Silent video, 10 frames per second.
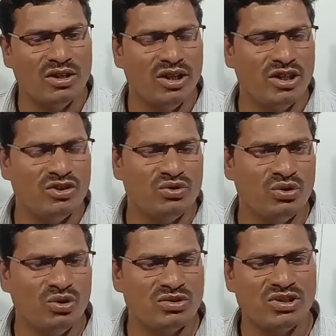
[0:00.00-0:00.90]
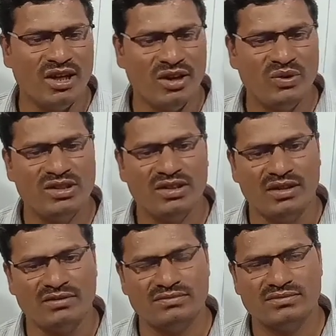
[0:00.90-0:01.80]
there is no starvation.